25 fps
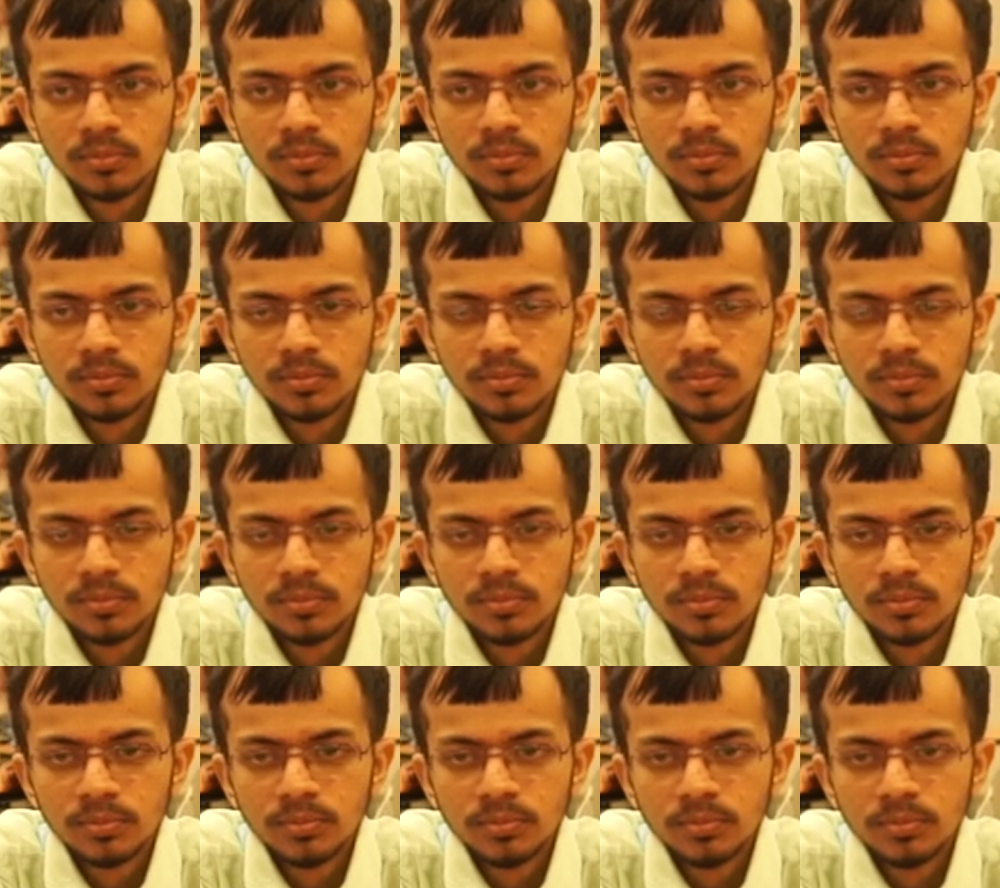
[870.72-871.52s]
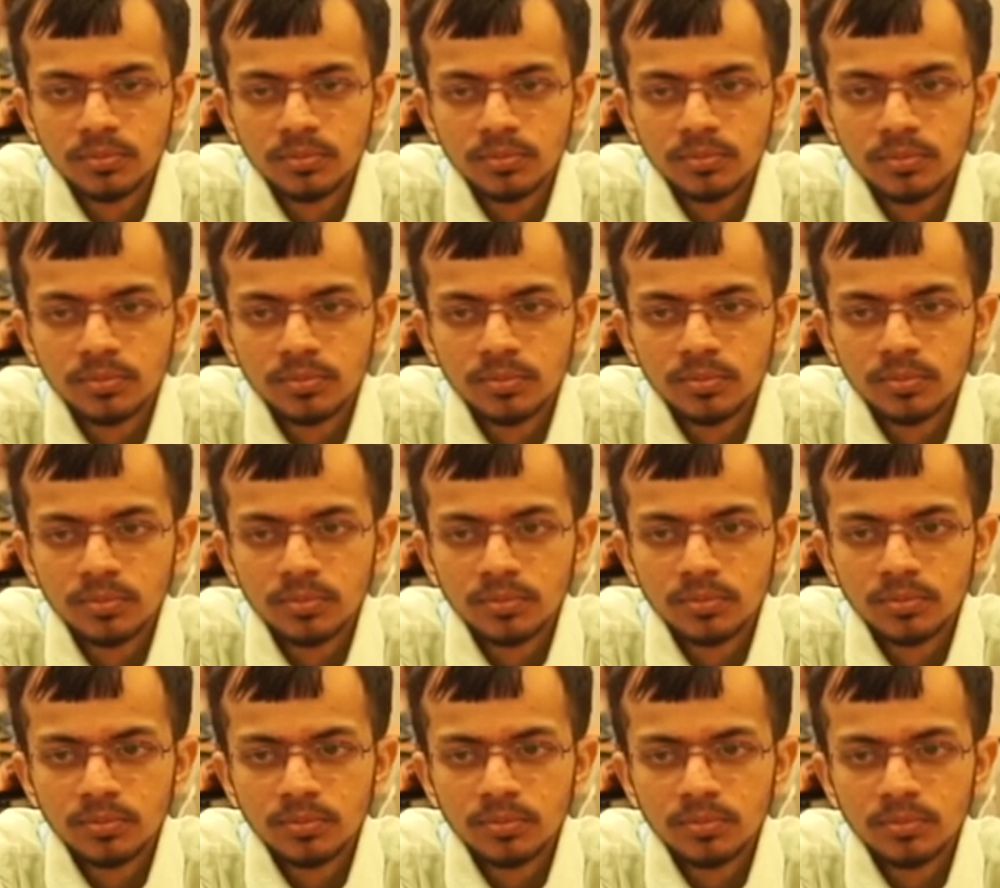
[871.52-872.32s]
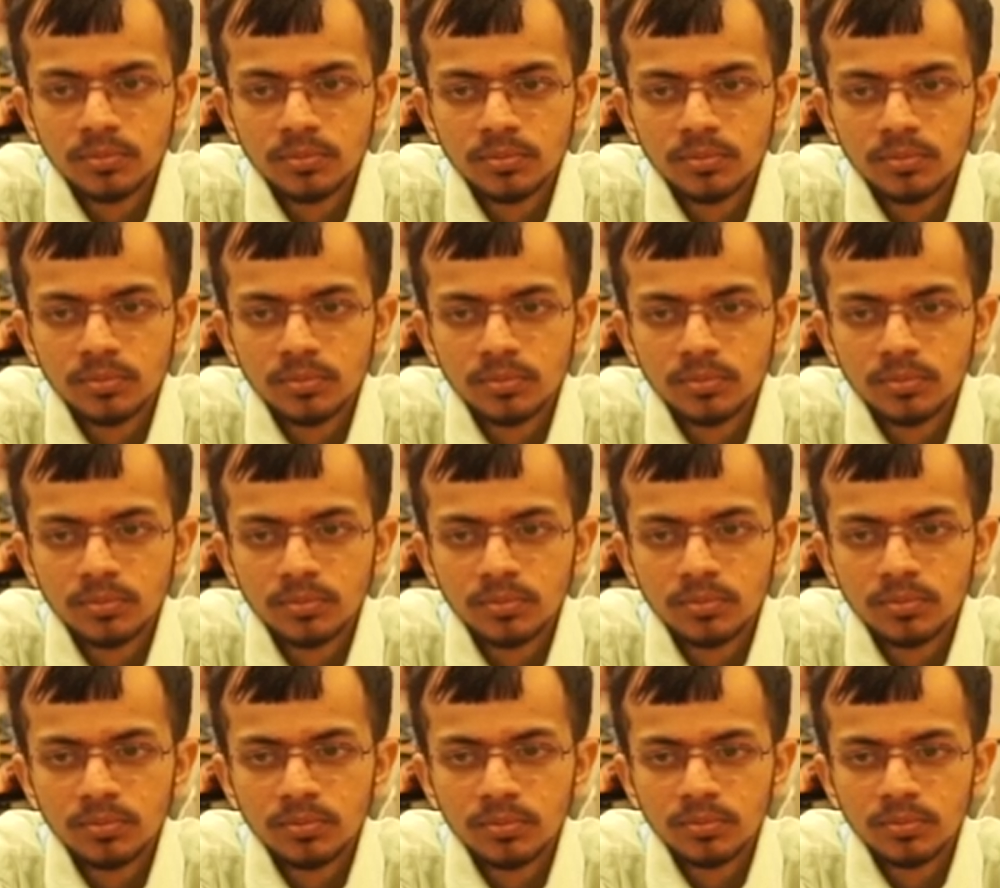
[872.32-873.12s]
No words are spoken by the person on screen.